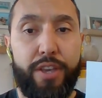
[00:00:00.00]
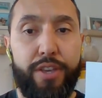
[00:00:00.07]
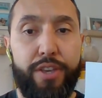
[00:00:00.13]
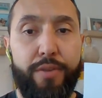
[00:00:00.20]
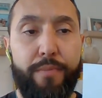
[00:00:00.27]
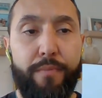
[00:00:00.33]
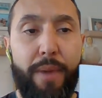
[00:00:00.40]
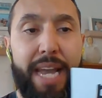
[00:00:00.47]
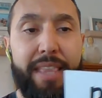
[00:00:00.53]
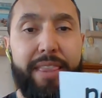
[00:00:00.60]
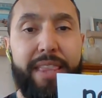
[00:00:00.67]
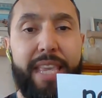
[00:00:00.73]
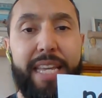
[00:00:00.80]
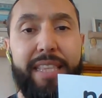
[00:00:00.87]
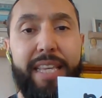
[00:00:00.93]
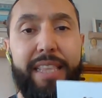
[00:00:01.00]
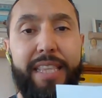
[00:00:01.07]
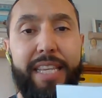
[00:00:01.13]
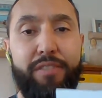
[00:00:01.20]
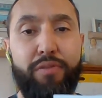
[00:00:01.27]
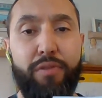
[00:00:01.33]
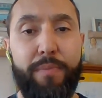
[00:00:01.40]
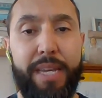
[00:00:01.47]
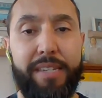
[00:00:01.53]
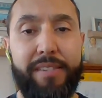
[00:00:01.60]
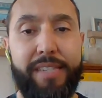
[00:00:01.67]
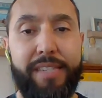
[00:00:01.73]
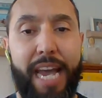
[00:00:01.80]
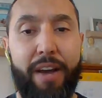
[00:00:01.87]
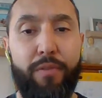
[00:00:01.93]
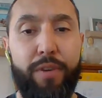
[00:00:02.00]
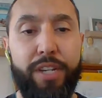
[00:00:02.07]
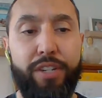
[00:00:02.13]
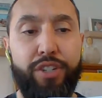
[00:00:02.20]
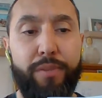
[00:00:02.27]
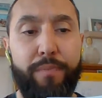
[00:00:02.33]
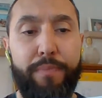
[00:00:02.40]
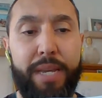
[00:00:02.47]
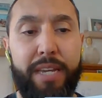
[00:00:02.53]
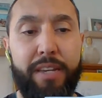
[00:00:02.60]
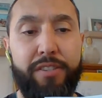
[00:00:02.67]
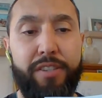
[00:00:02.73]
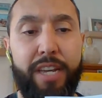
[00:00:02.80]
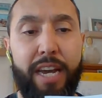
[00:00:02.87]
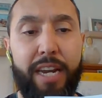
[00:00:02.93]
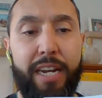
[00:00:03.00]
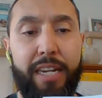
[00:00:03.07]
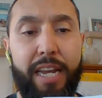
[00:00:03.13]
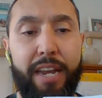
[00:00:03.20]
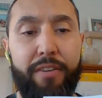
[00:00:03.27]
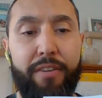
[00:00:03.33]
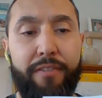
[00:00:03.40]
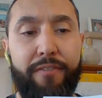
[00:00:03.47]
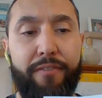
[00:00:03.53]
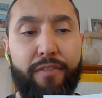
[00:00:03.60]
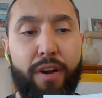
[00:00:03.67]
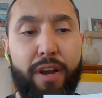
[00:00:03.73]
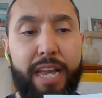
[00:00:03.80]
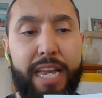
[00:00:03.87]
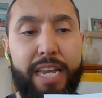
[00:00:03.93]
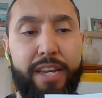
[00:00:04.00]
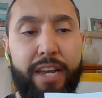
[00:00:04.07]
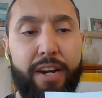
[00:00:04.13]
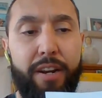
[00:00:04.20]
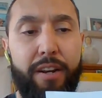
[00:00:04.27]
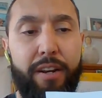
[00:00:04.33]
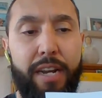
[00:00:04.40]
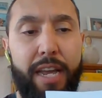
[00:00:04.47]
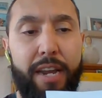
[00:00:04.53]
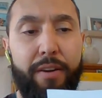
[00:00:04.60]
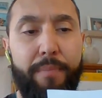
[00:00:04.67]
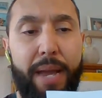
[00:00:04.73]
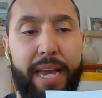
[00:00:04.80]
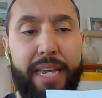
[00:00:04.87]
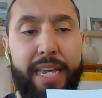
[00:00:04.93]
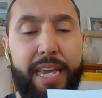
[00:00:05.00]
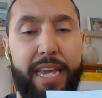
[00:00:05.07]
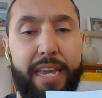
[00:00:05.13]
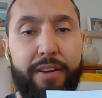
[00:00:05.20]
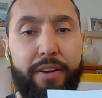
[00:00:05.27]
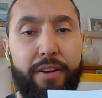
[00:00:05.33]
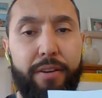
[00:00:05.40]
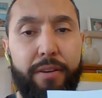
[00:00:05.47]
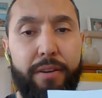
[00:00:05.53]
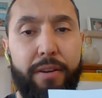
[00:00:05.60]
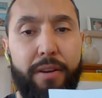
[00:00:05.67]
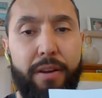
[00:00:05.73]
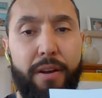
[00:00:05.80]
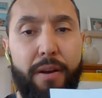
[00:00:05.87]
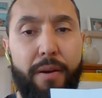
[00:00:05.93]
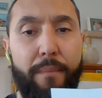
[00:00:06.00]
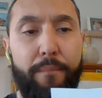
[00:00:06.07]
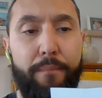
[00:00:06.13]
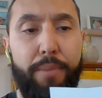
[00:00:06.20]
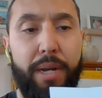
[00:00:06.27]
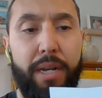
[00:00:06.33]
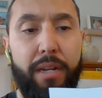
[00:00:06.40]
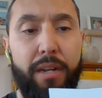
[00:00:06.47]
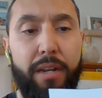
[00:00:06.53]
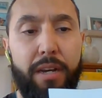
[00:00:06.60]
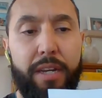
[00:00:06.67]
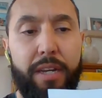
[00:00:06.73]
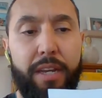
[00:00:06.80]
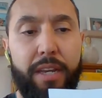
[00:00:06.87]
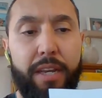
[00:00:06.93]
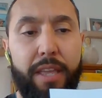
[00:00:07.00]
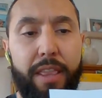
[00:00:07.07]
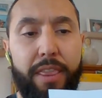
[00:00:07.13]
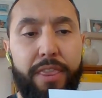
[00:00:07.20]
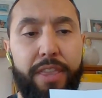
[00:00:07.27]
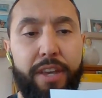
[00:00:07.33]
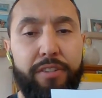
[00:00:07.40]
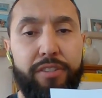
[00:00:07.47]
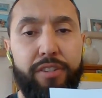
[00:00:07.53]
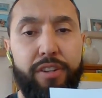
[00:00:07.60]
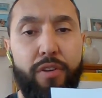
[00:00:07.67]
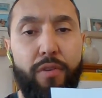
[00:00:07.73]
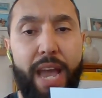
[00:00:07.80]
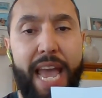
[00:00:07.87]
You might think that this would be a sandwich because you got a letter in front and you got a letter back here. But look, there's no